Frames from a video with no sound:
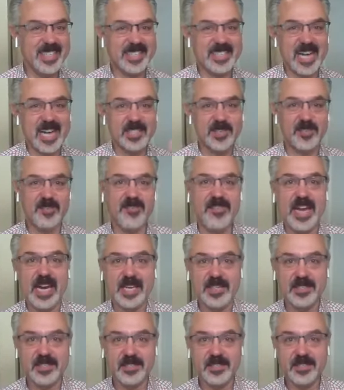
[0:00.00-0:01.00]
that that's
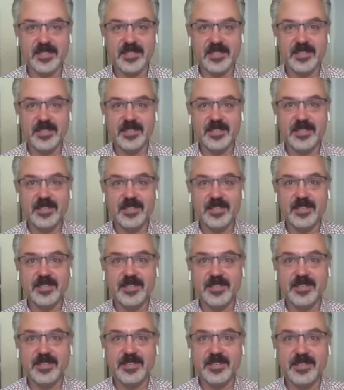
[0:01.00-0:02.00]
fixed
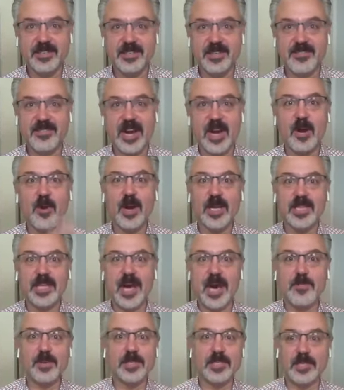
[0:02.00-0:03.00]
in fact quite
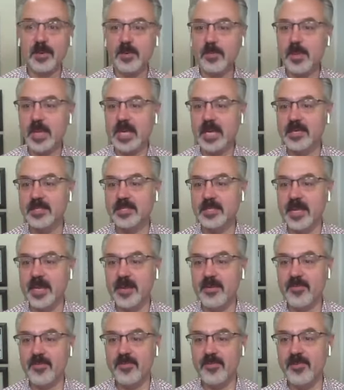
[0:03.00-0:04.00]
the opposite because
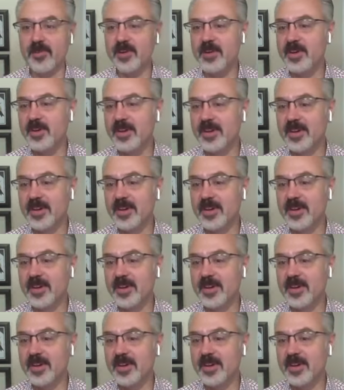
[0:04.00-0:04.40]
if